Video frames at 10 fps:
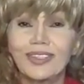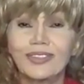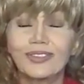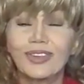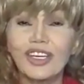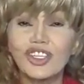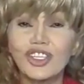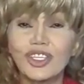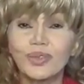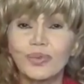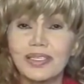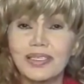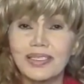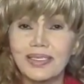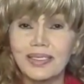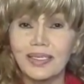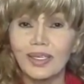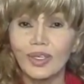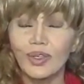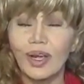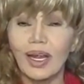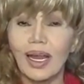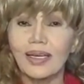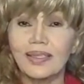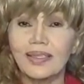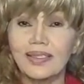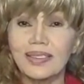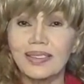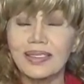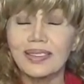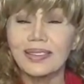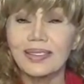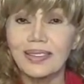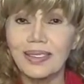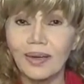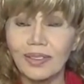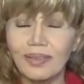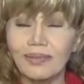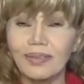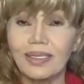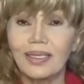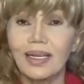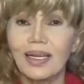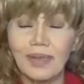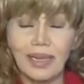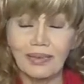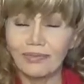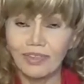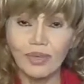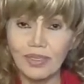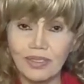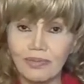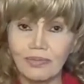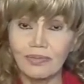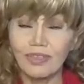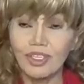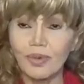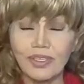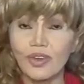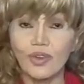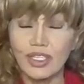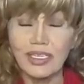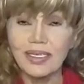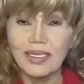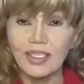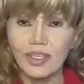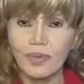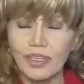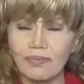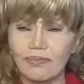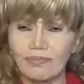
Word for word: Rachel was slow and not. I mean, she was. She wasn't autistic. She wasn't.